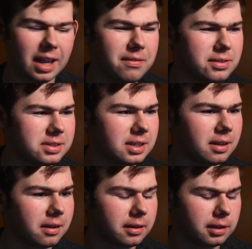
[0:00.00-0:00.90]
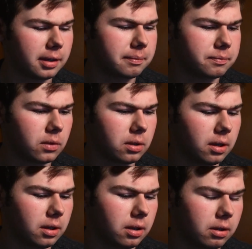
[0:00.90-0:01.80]
I haven't seen a good
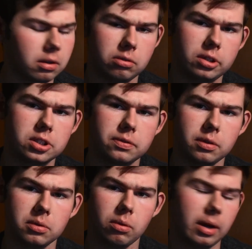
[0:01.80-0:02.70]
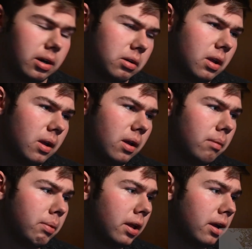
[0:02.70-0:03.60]
religious film in a while,
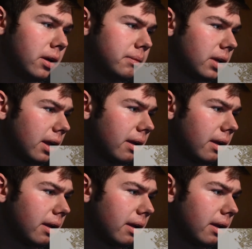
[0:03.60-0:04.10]
but